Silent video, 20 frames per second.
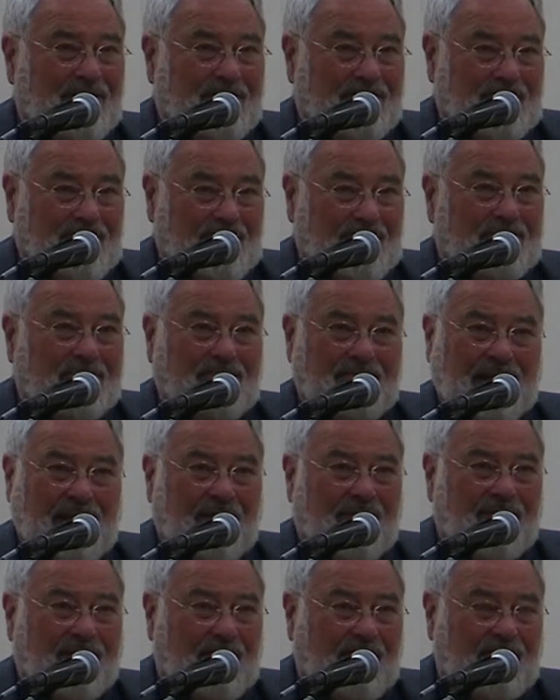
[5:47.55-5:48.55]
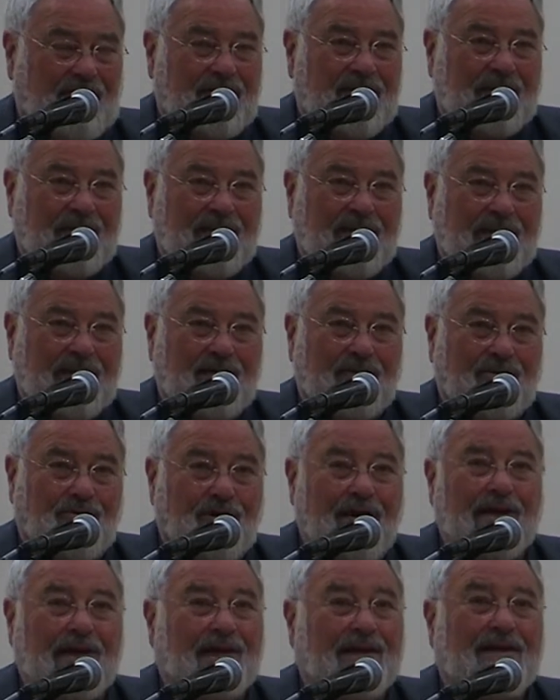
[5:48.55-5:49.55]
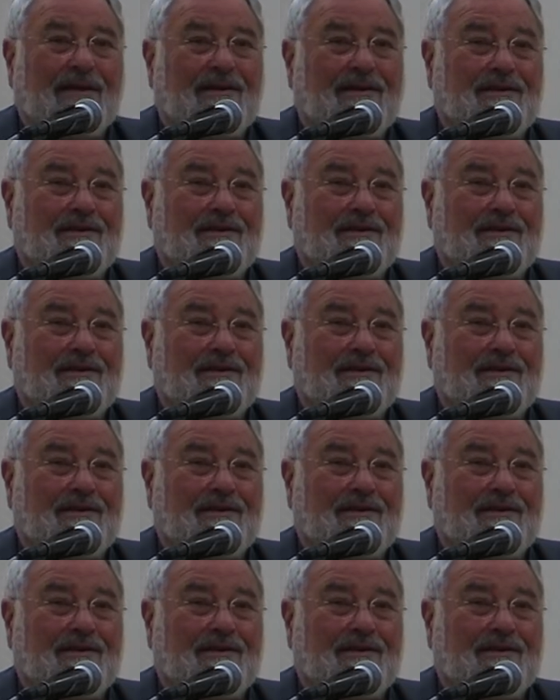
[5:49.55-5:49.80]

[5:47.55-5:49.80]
To have everything taken away